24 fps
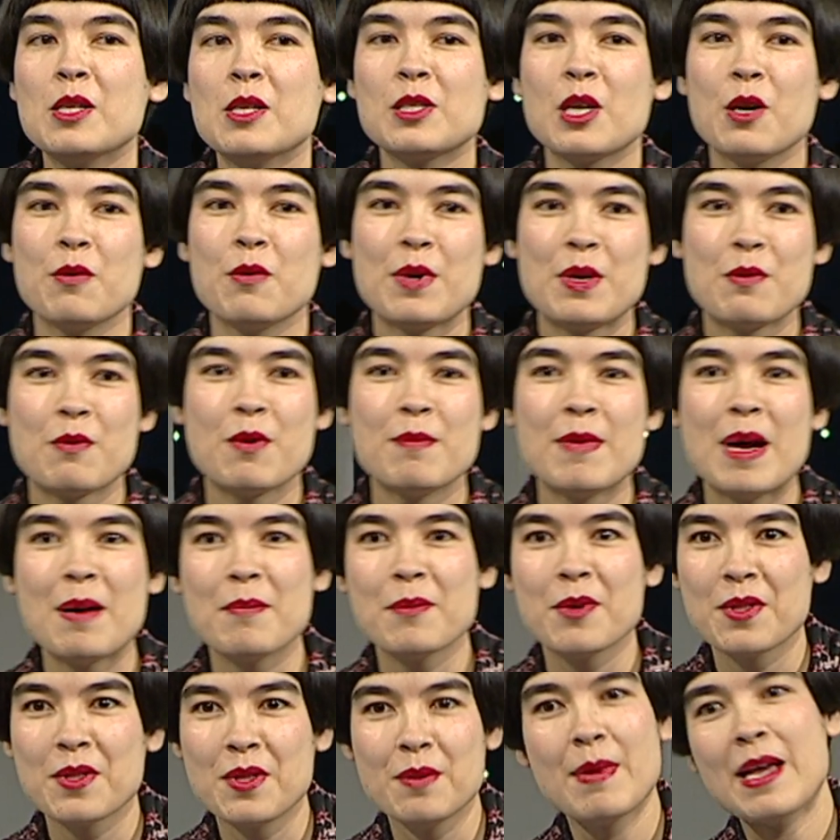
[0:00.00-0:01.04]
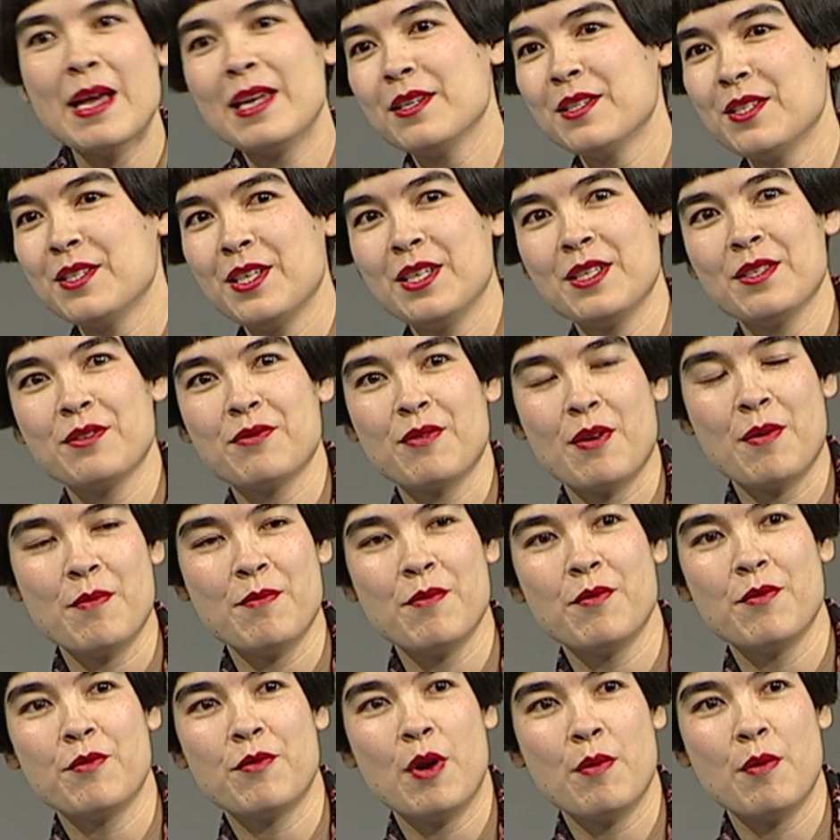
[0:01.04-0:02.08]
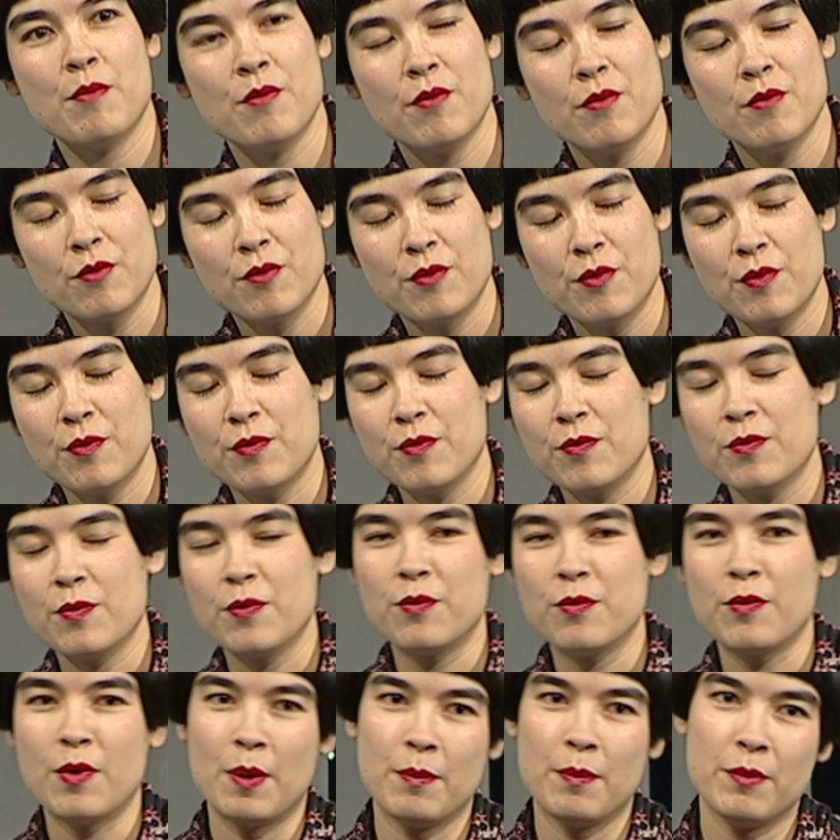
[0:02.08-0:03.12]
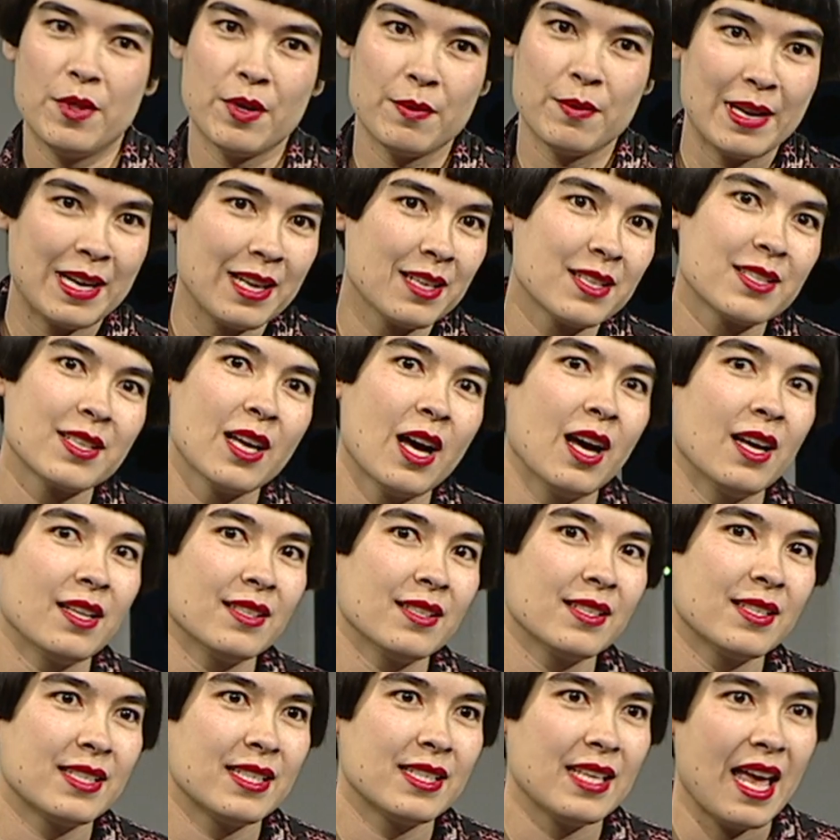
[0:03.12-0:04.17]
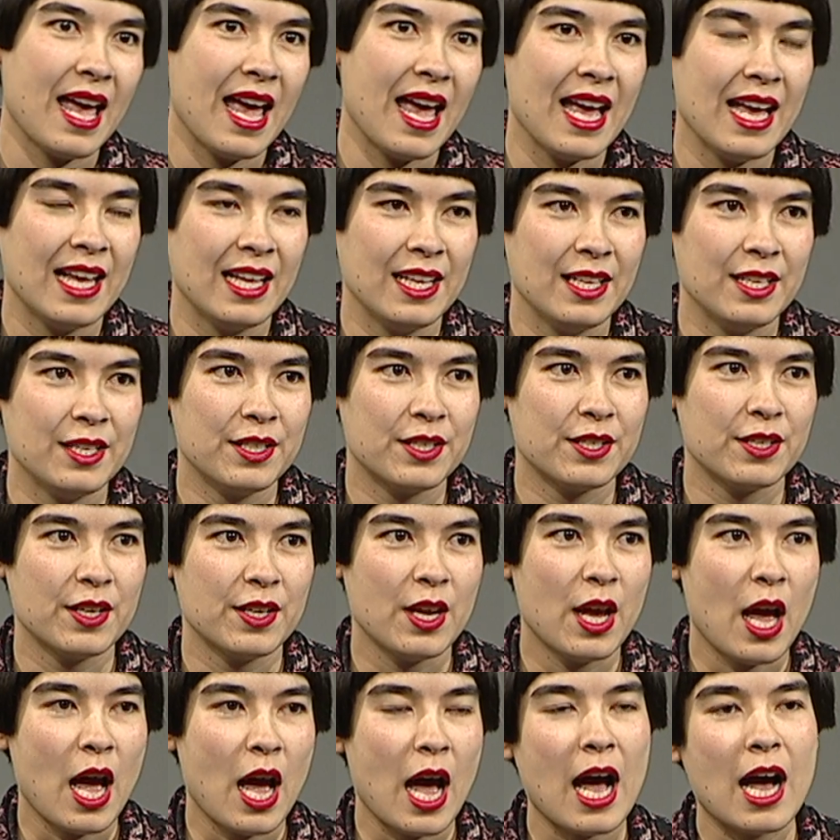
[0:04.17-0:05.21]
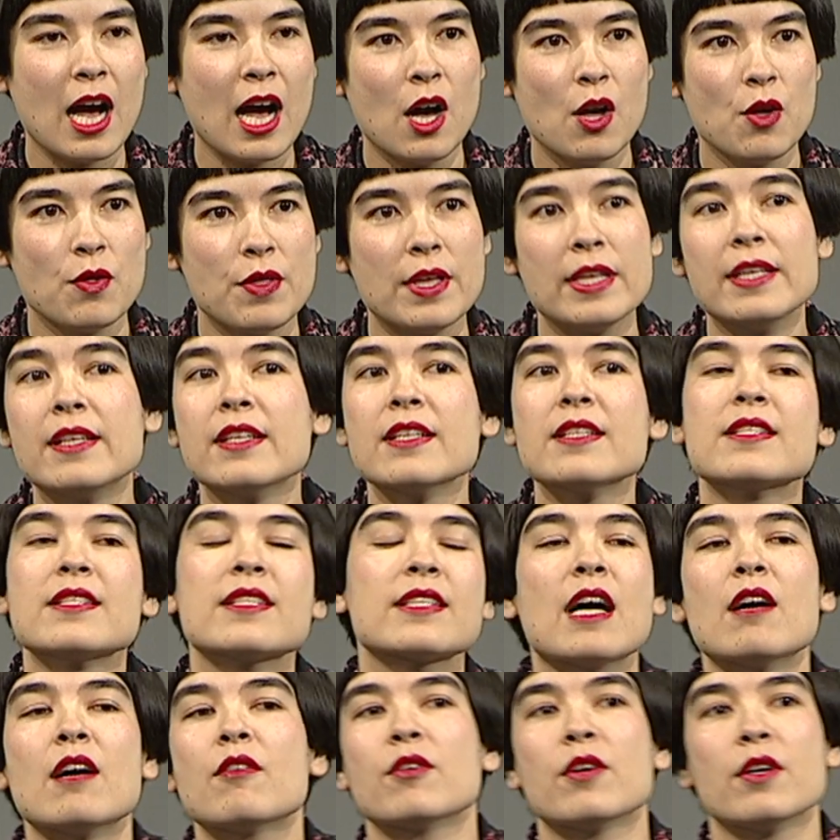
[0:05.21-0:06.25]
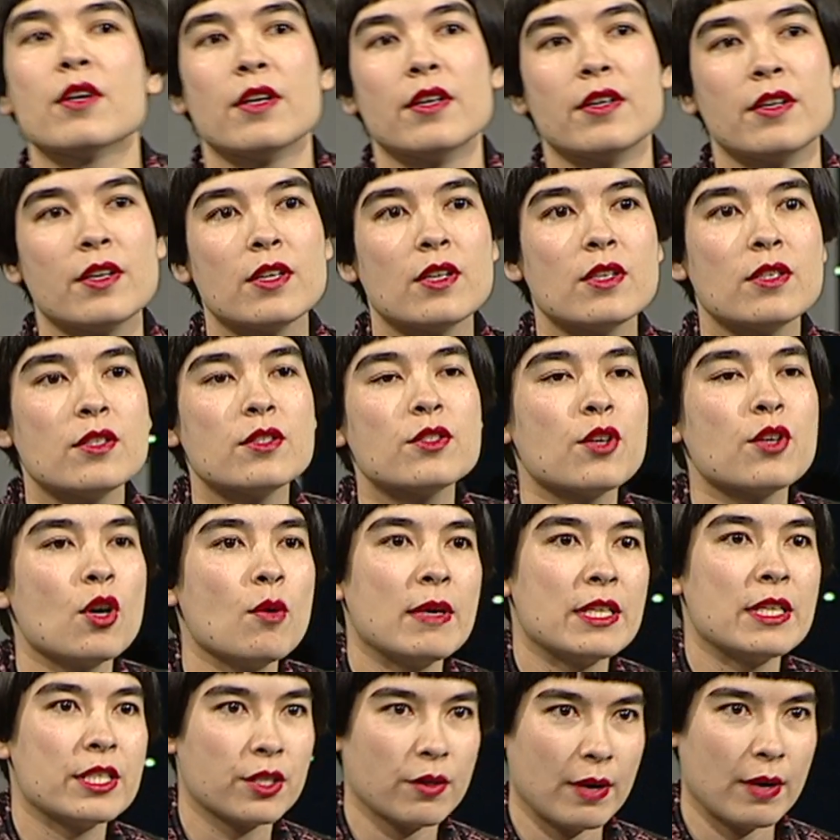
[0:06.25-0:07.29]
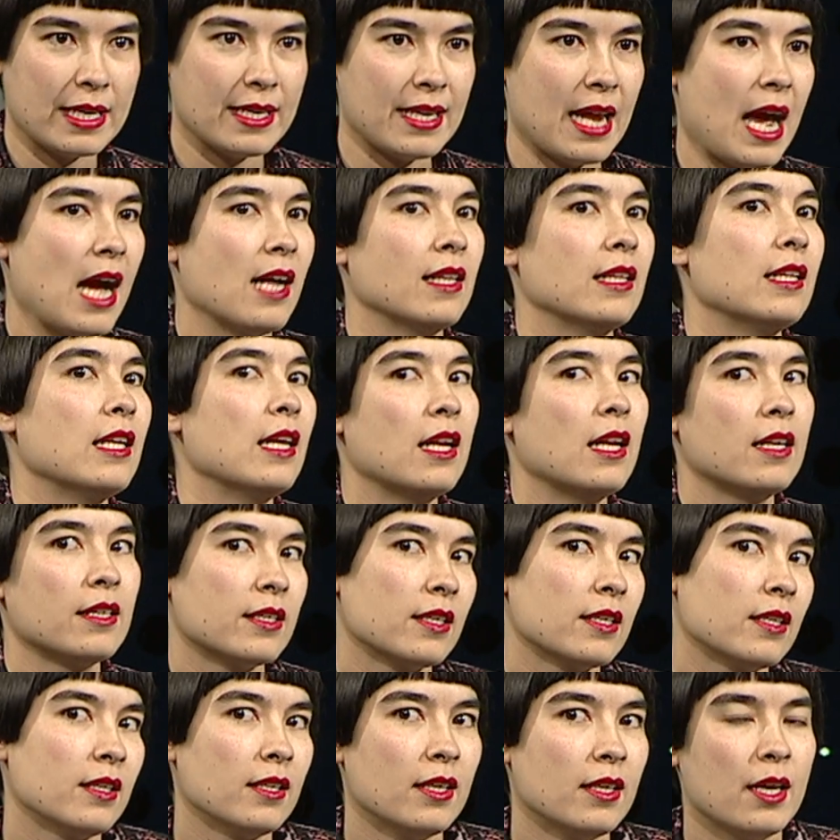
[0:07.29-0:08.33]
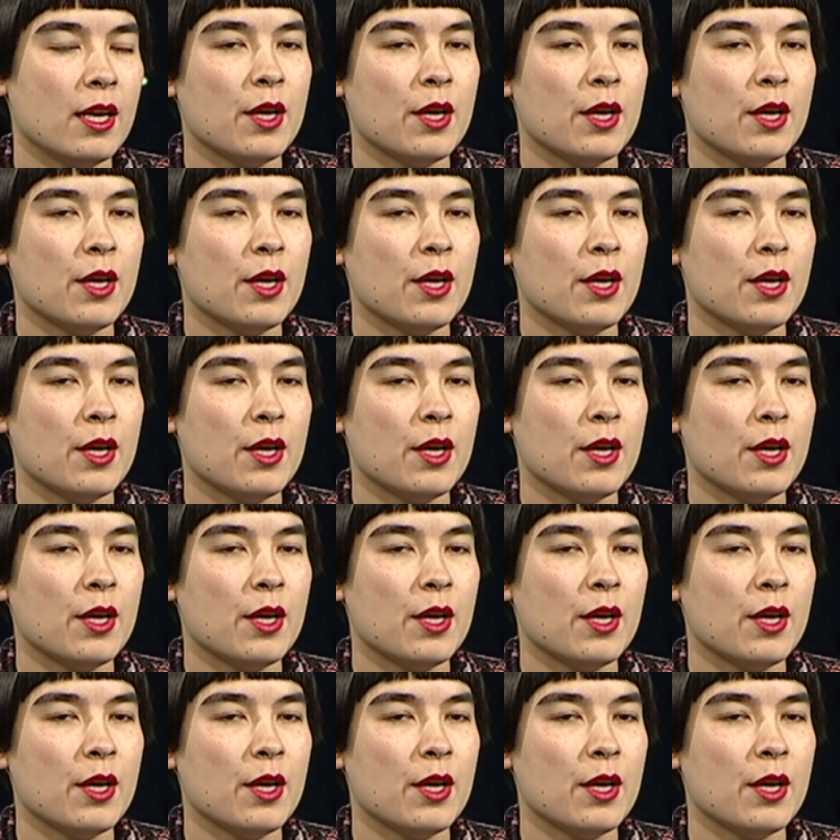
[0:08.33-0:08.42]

So we remember the Medicis from the Renaissance and how they discovered so much great talent.